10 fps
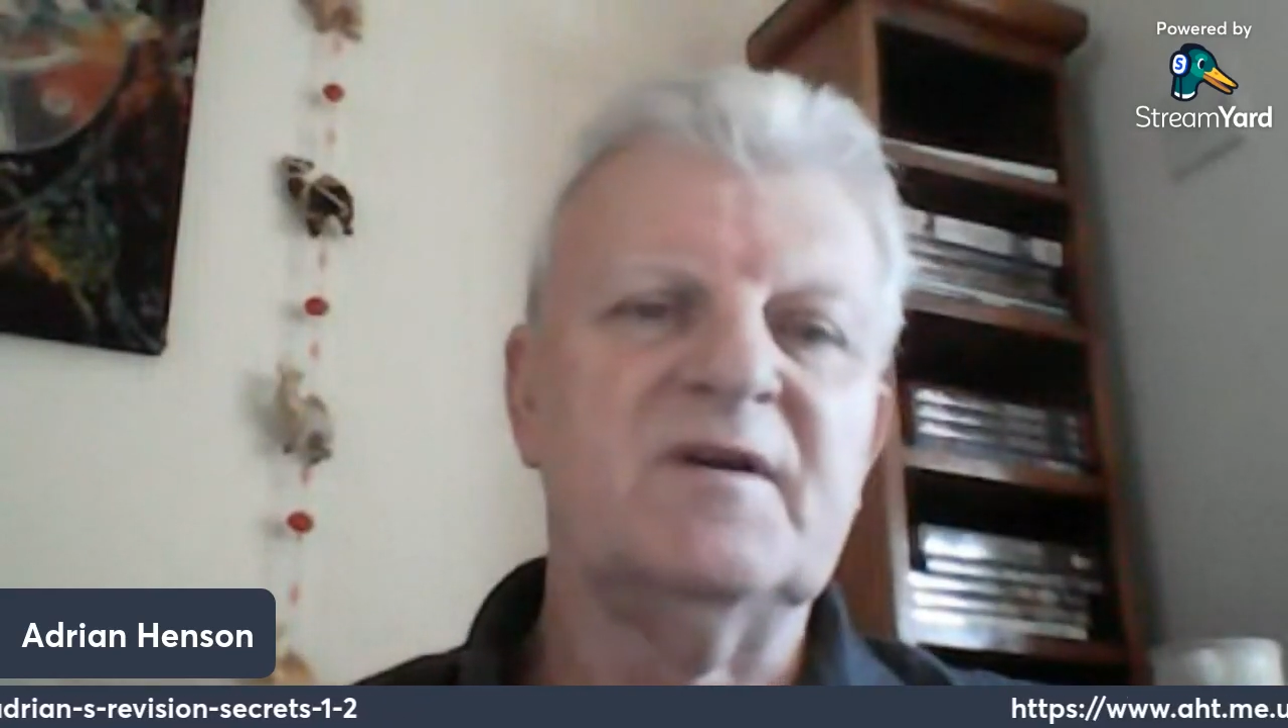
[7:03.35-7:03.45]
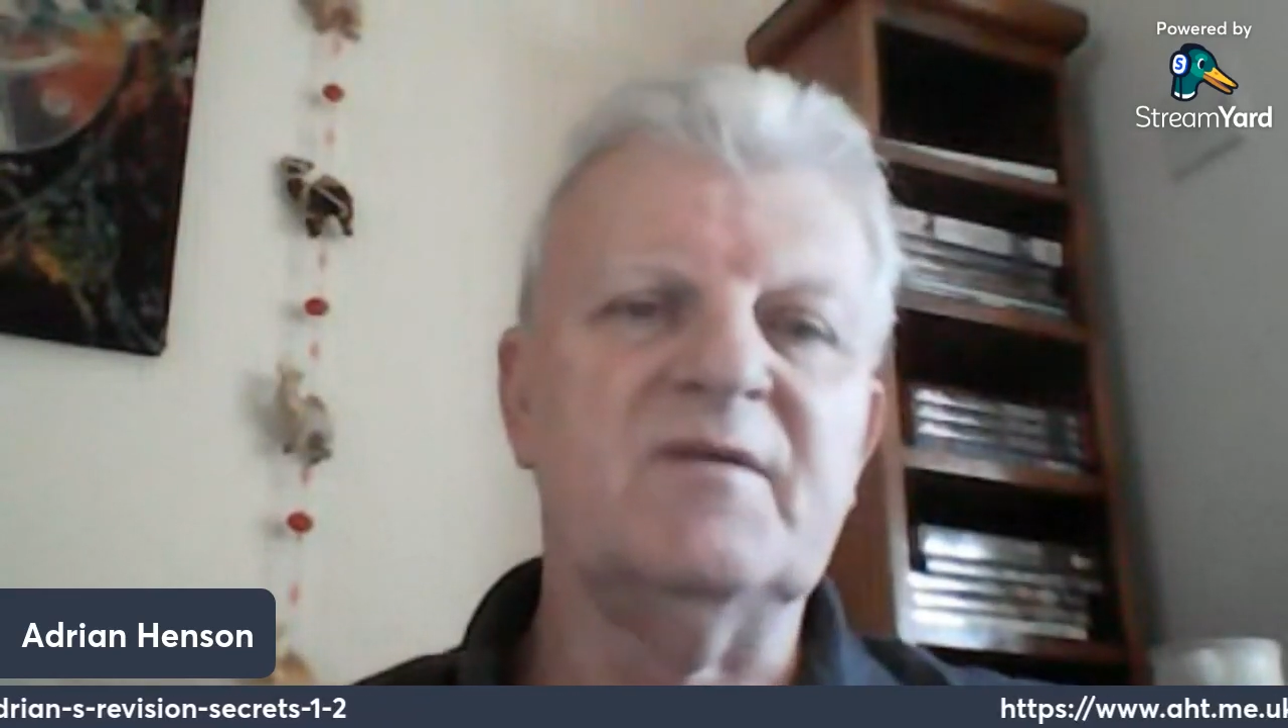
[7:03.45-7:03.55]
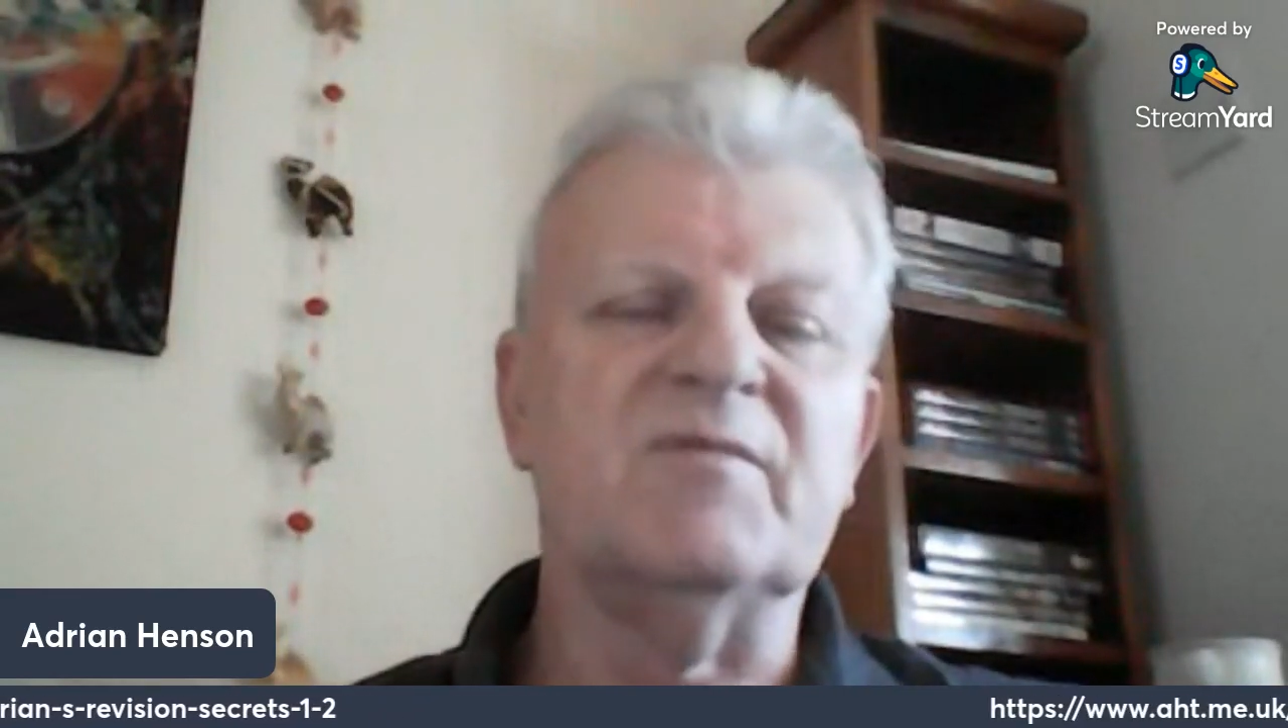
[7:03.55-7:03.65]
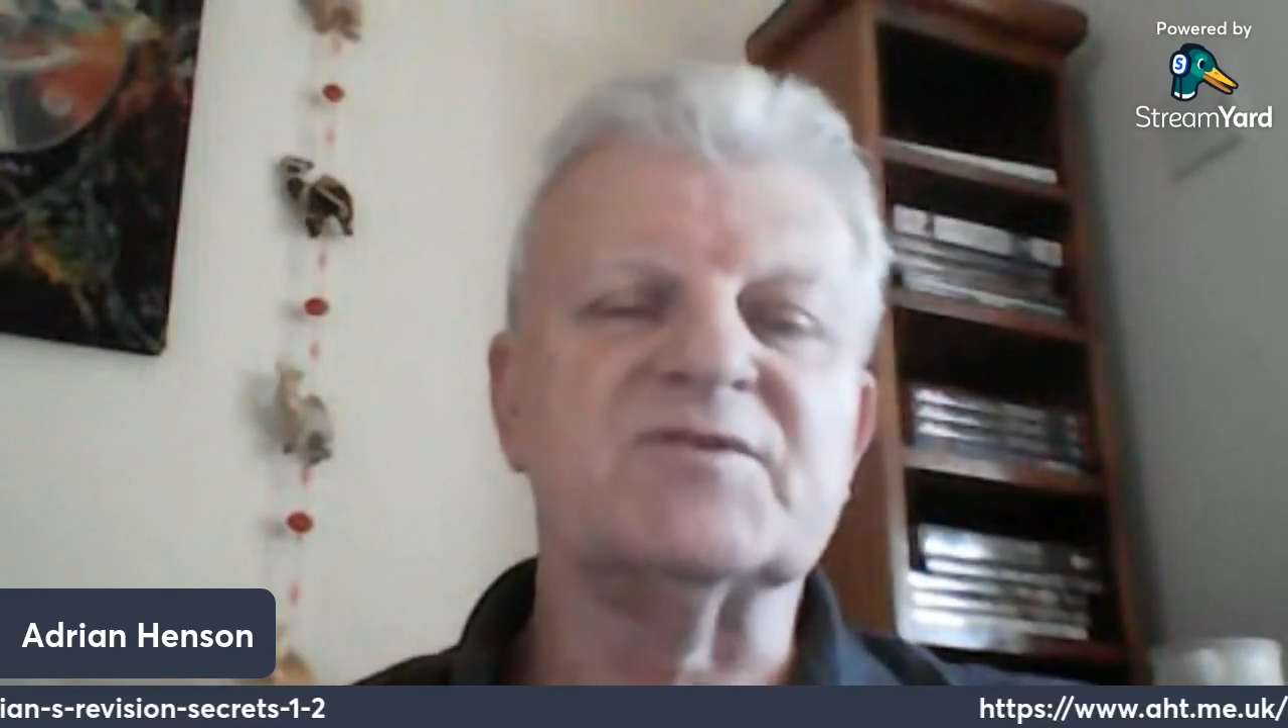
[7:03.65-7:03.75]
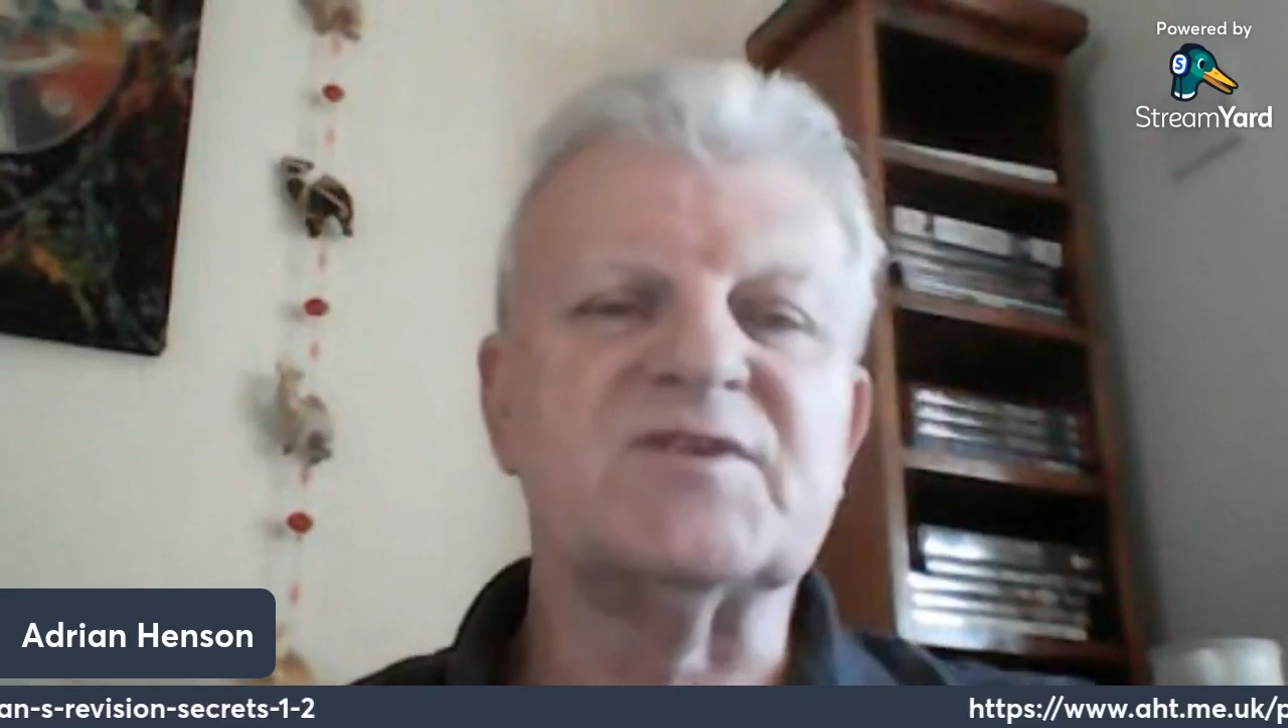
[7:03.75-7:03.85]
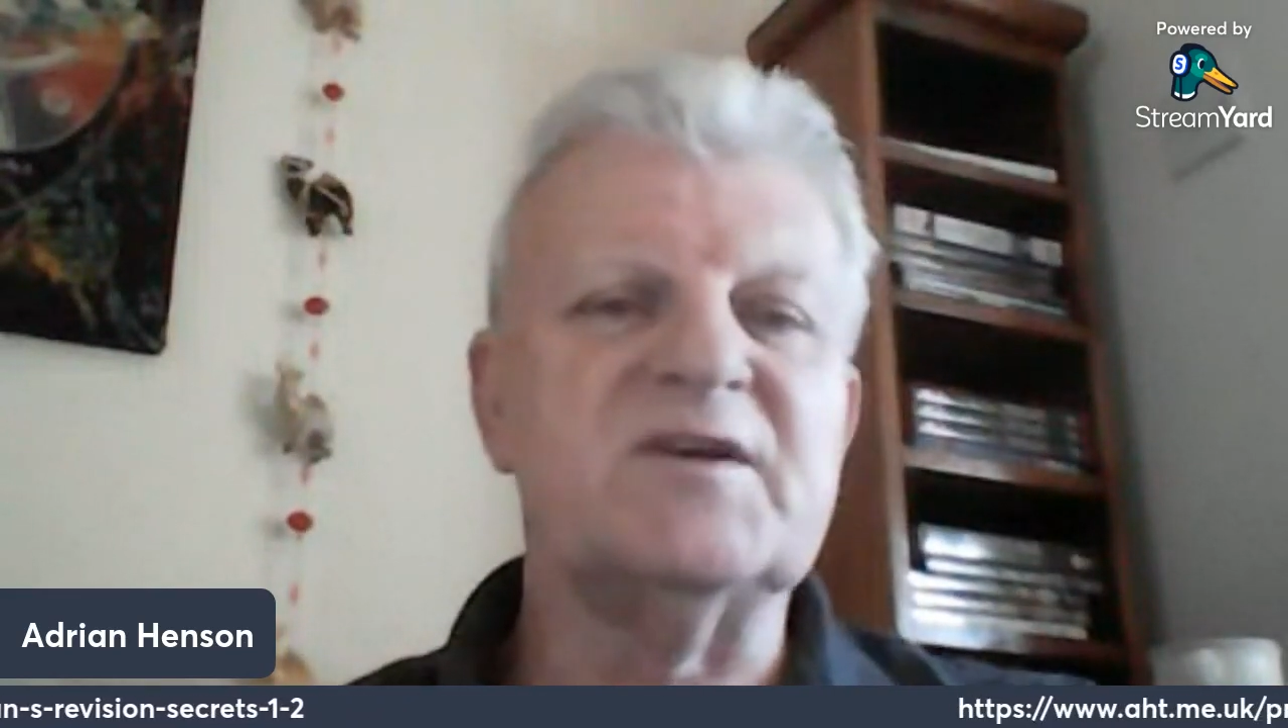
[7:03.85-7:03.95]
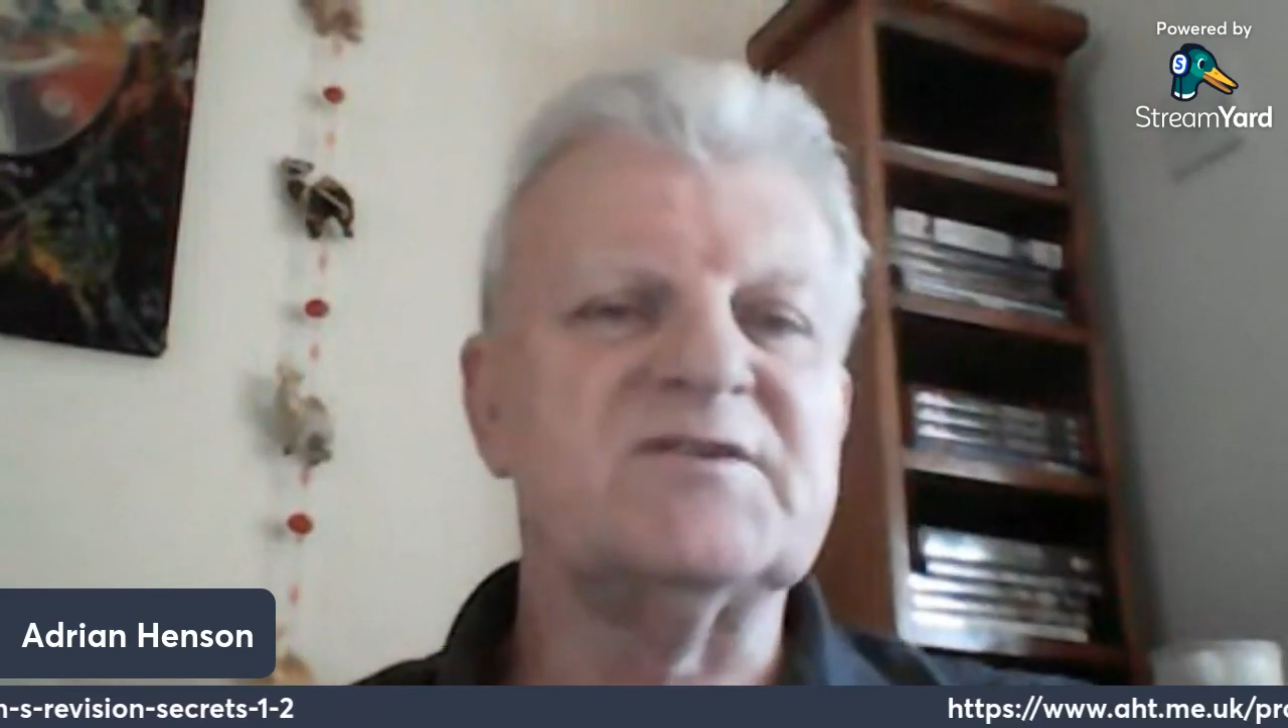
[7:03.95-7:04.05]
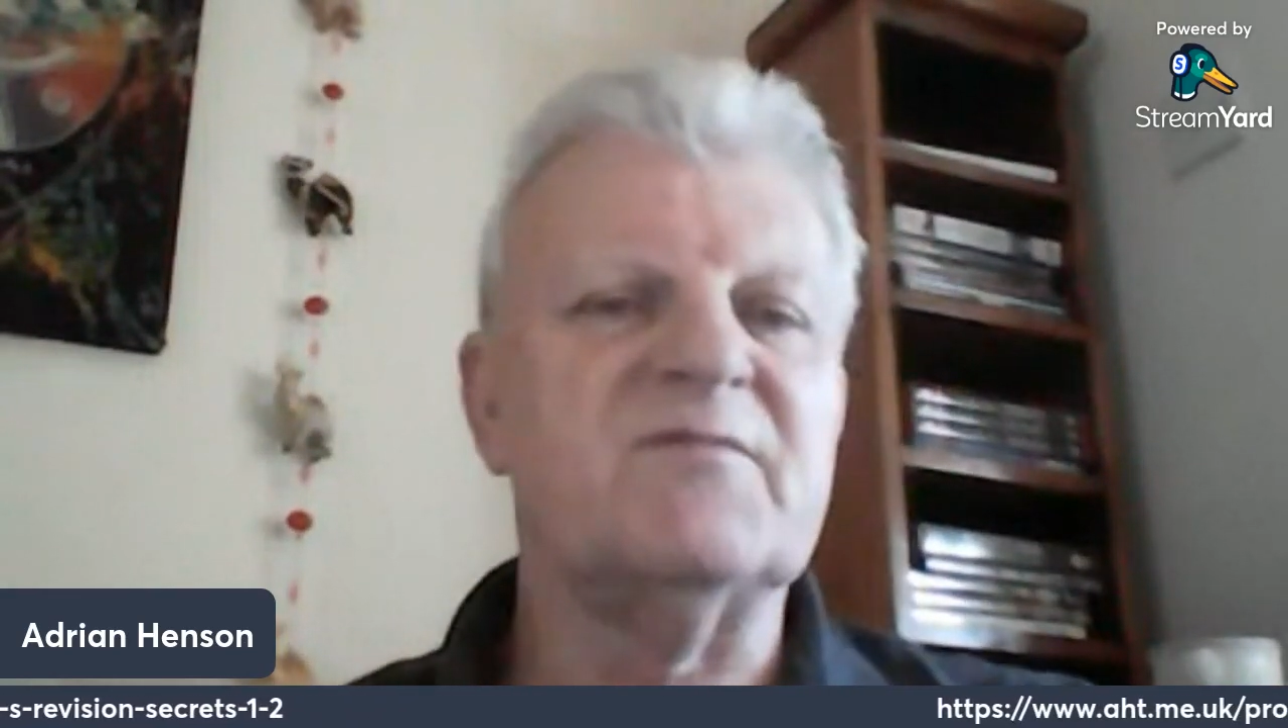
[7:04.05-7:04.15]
It will say